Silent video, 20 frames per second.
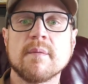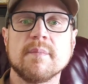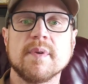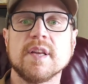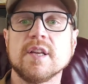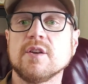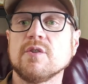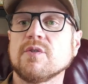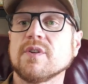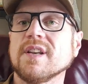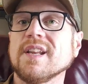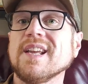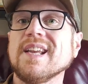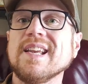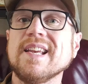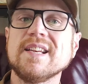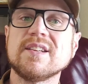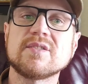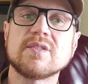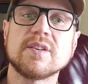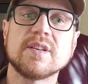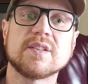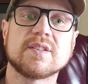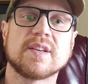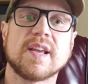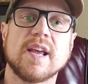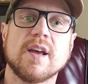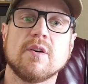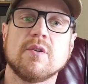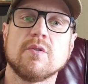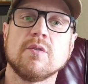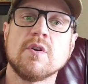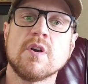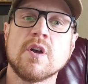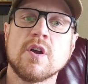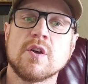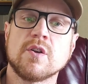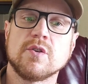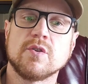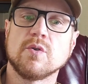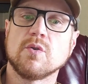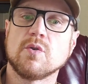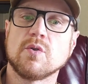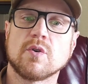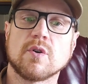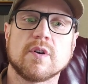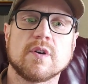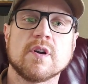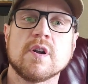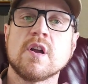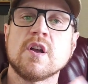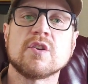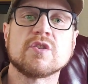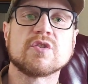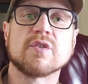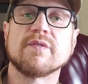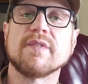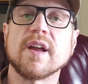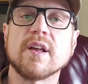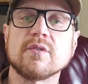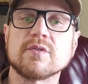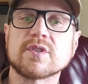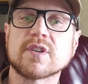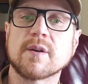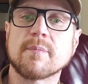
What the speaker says: meaning you can easily scale your surveillance